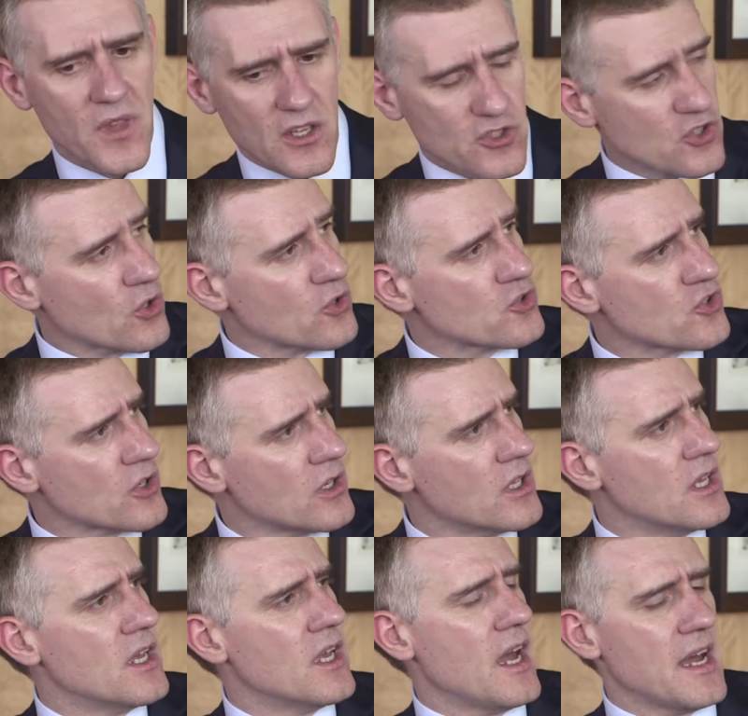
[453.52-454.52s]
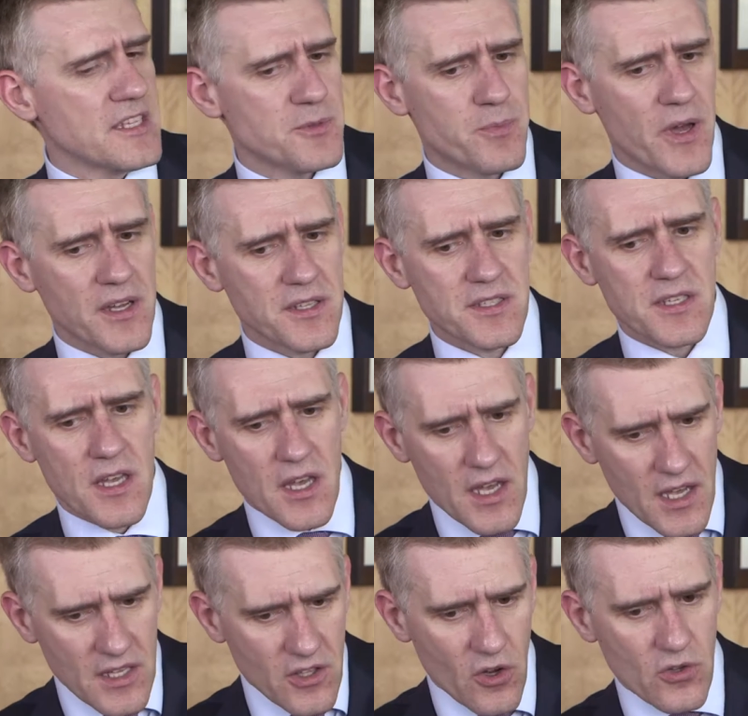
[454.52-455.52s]
social aspects,
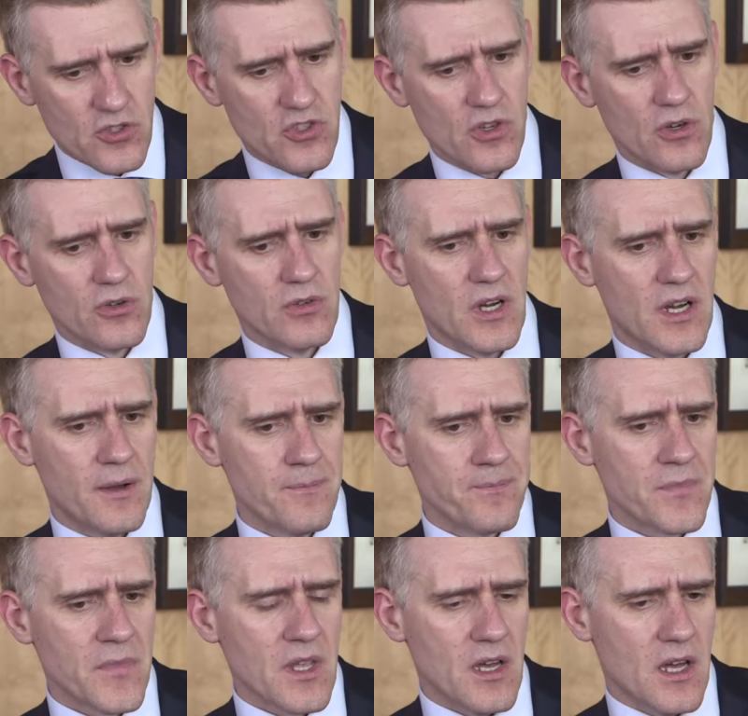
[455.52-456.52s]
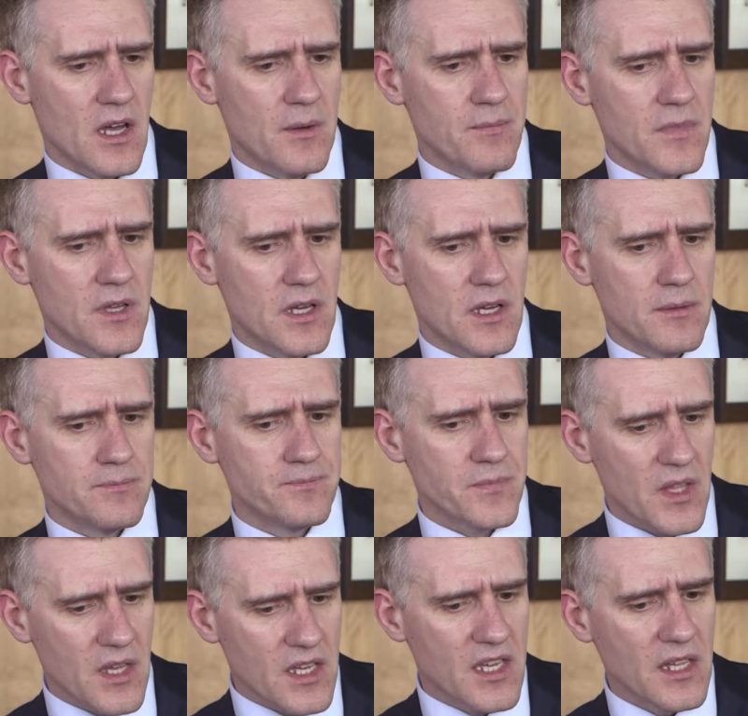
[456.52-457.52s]
and also
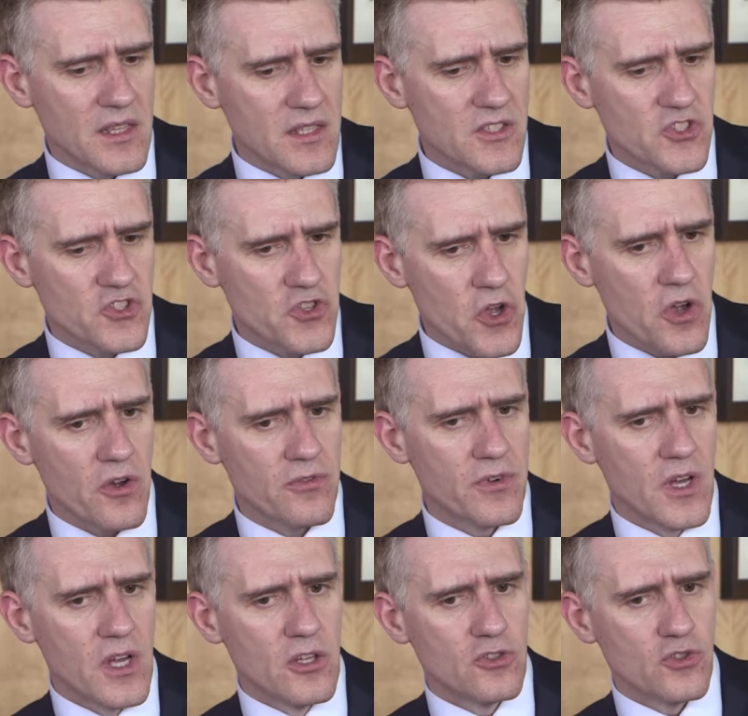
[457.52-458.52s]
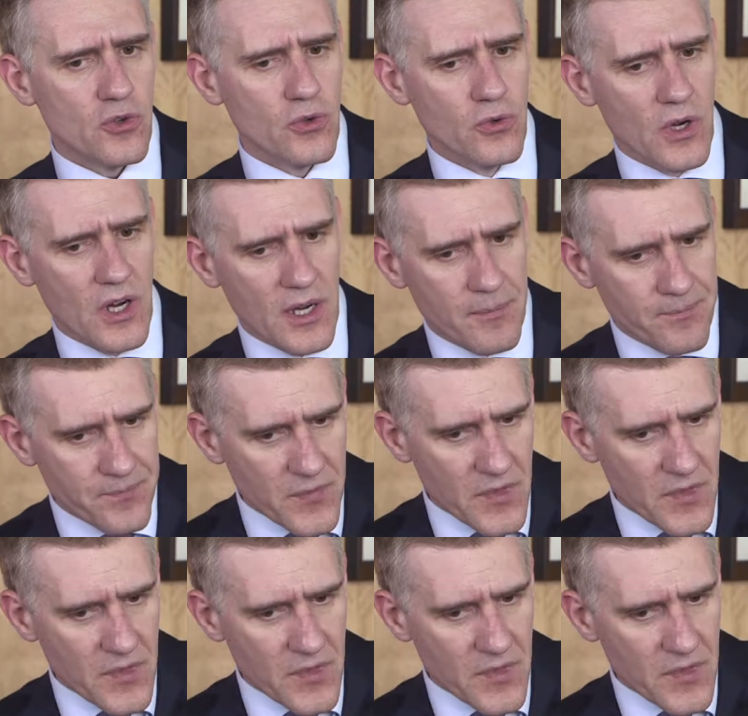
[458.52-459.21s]
can serve to